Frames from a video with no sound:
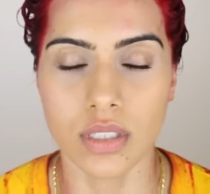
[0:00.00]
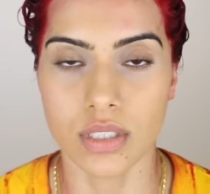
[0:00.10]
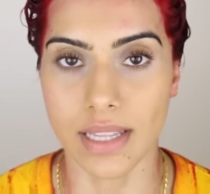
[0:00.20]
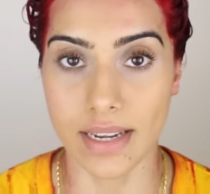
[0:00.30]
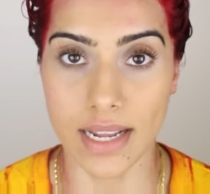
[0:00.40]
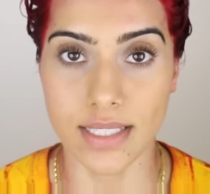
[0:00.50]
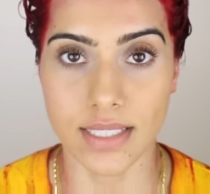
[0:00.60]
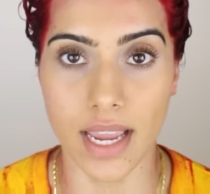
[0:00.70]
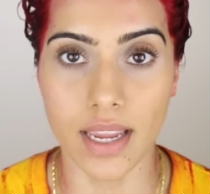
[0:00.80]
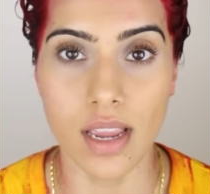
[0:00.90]
the next
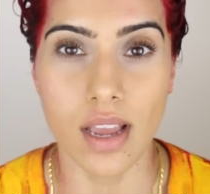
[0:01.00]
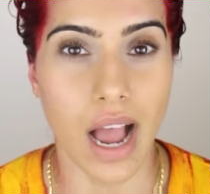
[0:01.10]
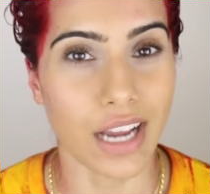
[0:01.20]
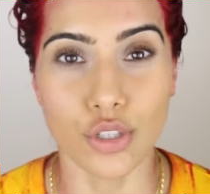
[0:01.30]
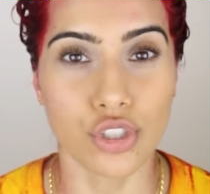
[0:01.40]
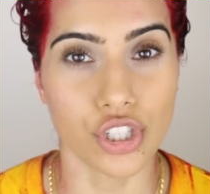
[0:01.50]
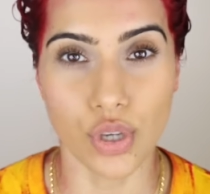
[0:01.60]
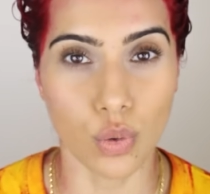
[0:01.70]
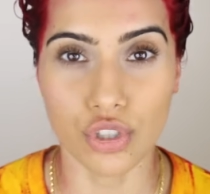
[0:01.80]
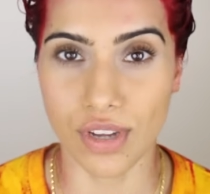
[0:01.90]
day, I usually
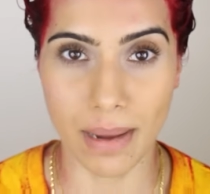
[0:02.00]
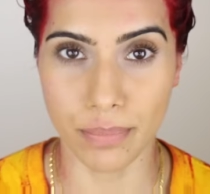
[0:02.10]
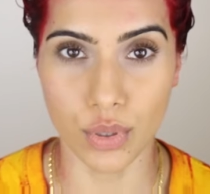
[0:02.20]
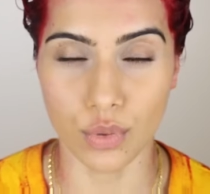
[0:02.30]
don't shampoo.